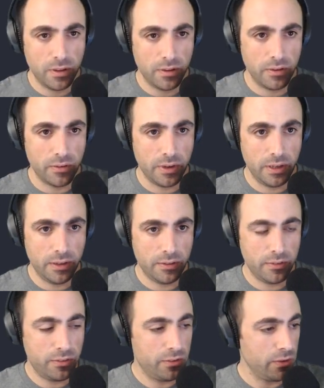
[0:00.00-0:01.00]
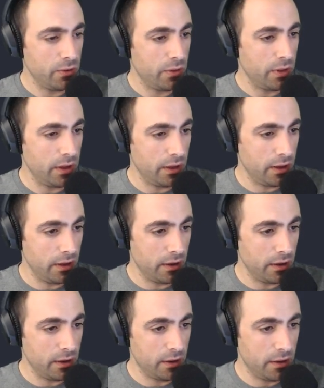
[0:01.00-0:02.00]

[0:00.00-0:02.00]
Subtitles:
All right. So then